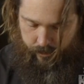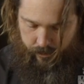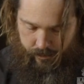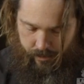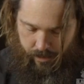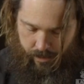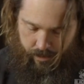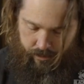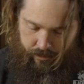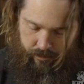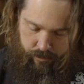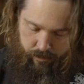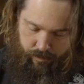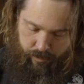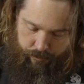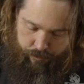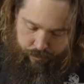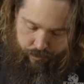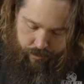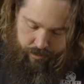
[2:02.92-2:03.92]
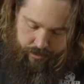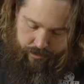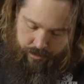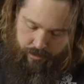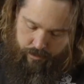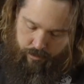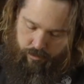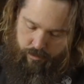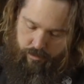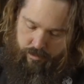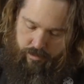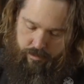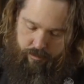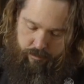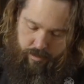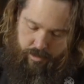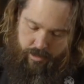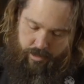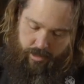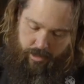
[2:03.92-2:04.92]
So that's looking pretty good to
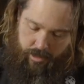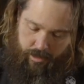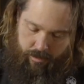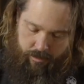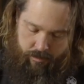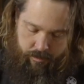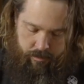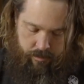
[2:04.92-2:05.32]
me.